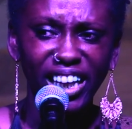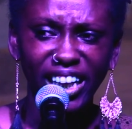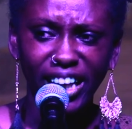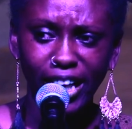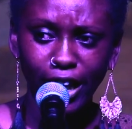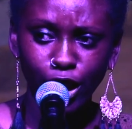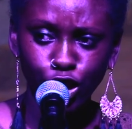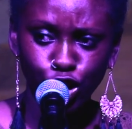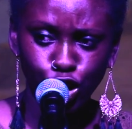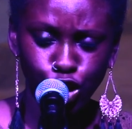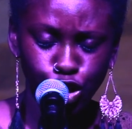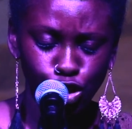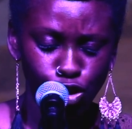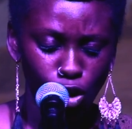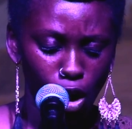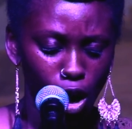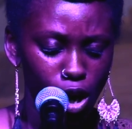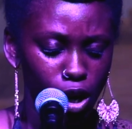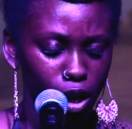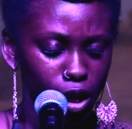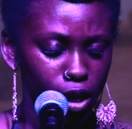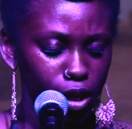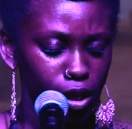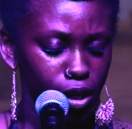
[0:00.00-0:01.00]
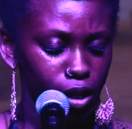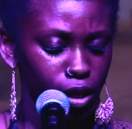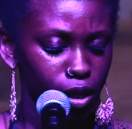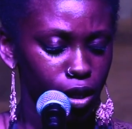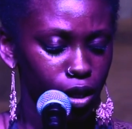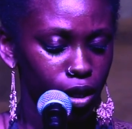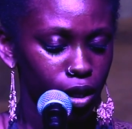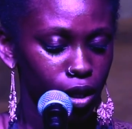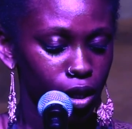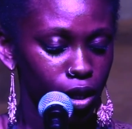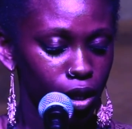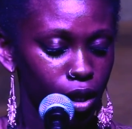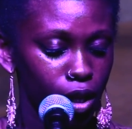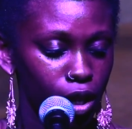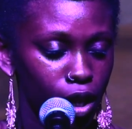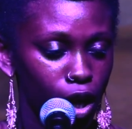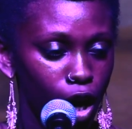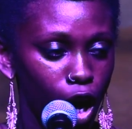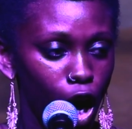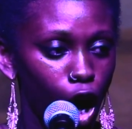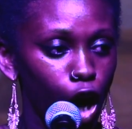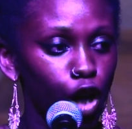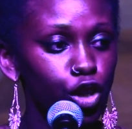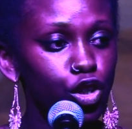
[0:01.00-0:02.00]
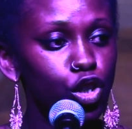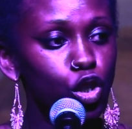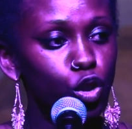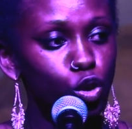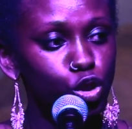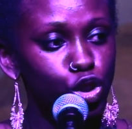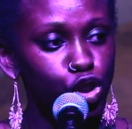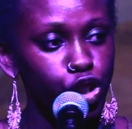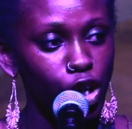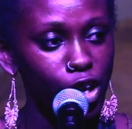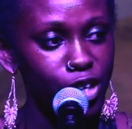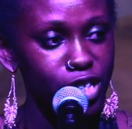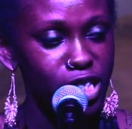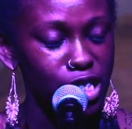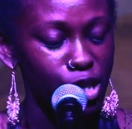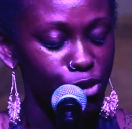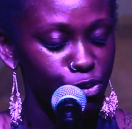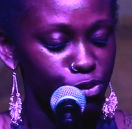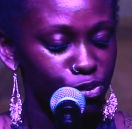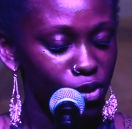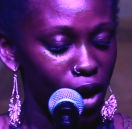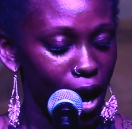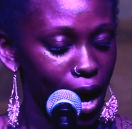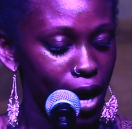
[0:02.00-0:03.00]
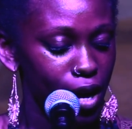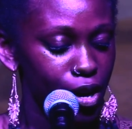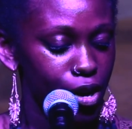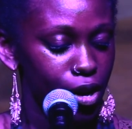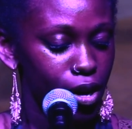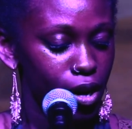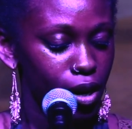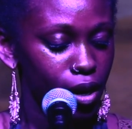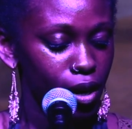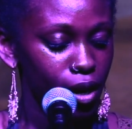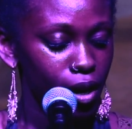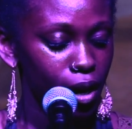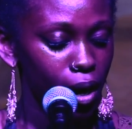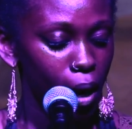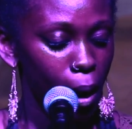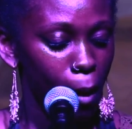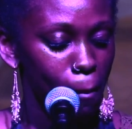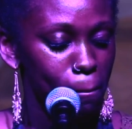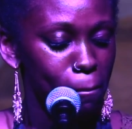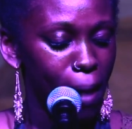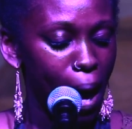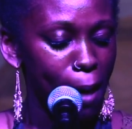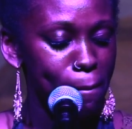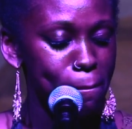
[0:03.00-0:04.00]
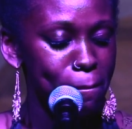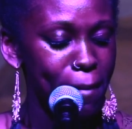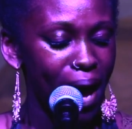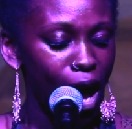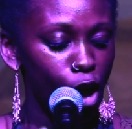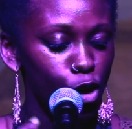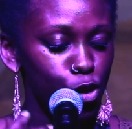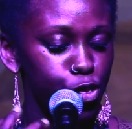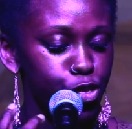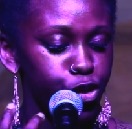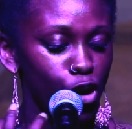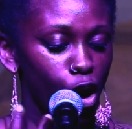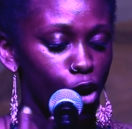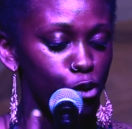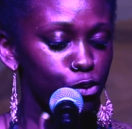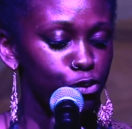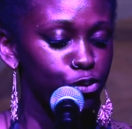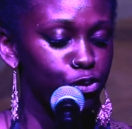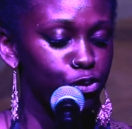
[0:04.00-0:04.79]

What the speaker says: get stronger. A New Jersey fire, my mouth a